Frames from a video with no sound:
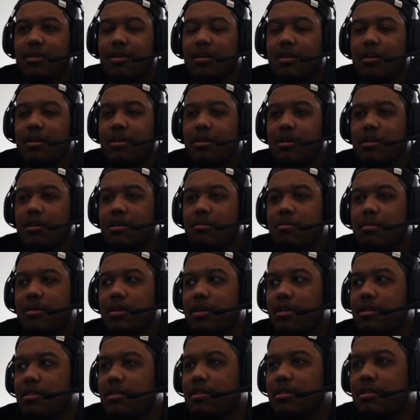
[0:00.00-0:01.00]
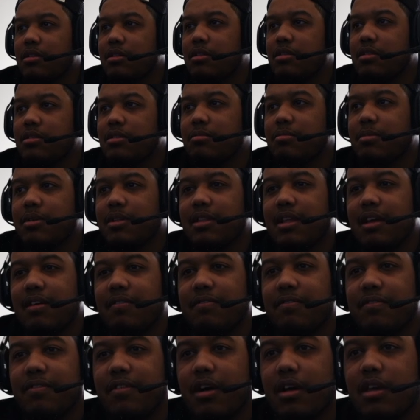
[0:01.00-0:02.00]
Oh, come on. Submit
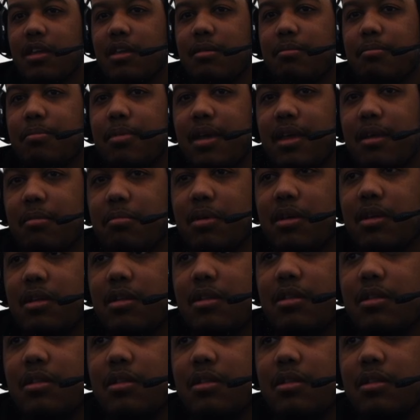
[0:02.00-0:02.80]
that fucking payment.